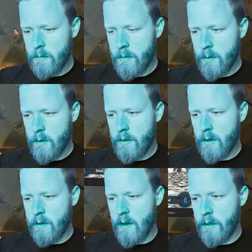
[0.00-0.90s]
Opponent
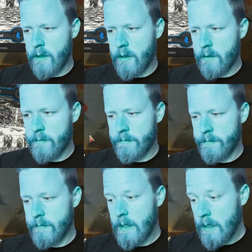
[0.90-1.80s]
does nothing.
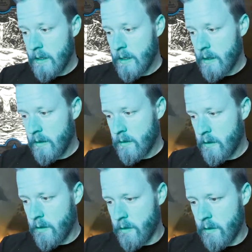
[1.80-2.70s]

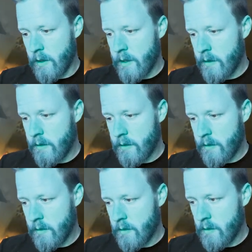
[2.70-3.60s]
There's another land.
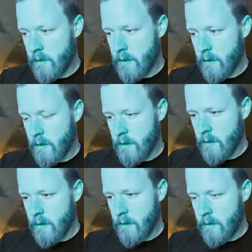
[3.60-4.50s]

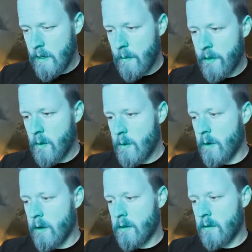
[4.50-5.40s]
So now I think we
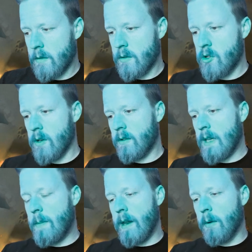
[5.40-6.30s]
want to just
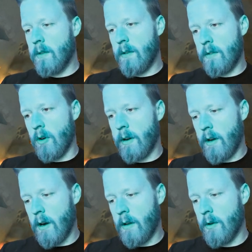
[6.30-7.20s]
keep hitting with this, drawing
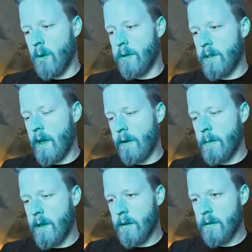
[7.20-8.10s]
cards and holding counter
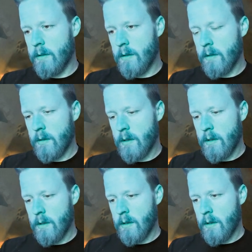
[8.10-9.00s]
mana.
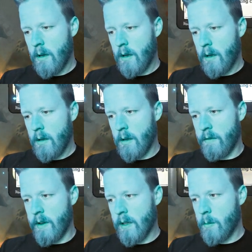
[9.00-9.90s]

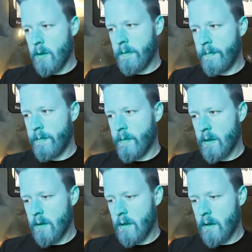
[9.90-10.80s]
Available.
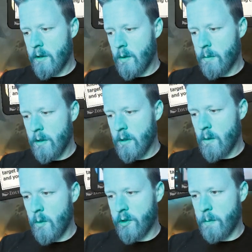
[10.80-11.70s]
Knockout blow.
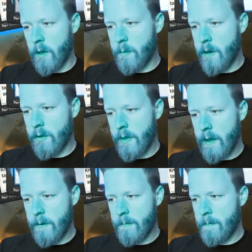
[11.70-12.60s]
We'll spell pierce that.